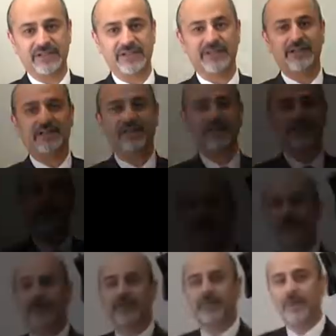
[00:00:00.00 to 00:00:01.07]
So let's talk
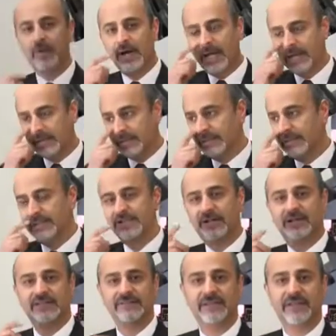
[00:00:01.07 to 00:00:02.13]
about why you need
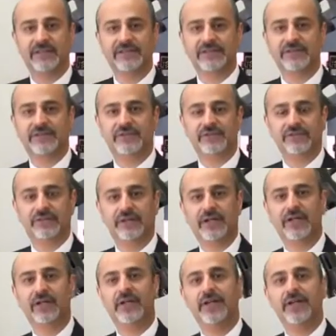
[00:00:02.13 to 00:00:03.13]
cosmetics in your store.